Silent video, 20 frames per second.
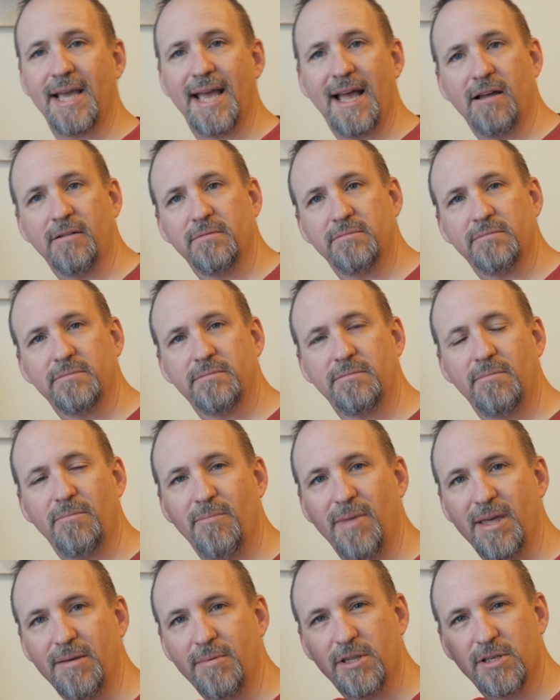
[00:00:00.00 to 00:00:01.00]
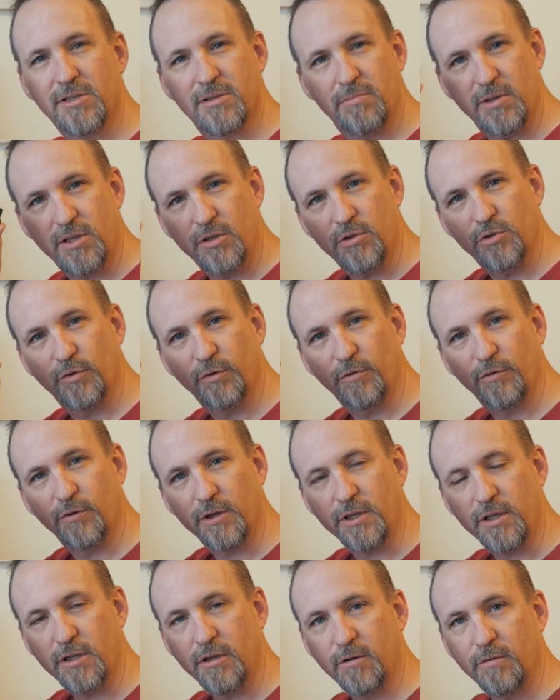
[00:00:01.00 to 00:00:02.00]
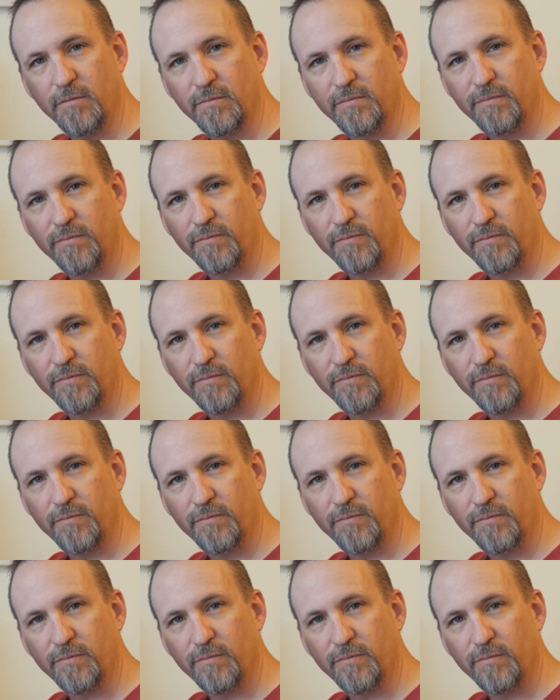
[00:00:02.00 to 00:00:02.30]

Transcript: out. Maybe this would be useful for you.